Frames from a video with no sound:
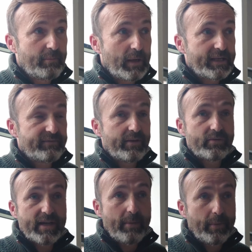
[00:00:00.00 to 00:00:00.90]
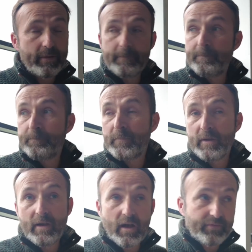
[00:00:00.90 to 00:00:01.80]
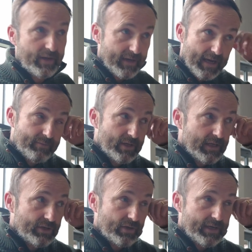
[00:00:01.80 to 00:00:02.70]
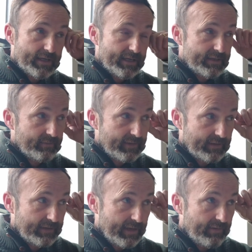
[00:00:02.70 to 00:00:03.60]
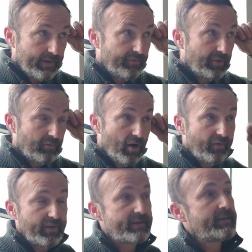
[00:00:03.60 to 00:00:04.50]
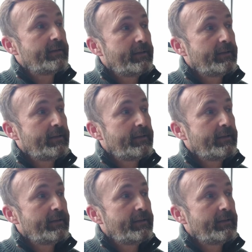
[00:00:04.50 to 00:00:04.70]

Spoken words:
the place fills up. And after the games, you literally, they're hanging from the rafters.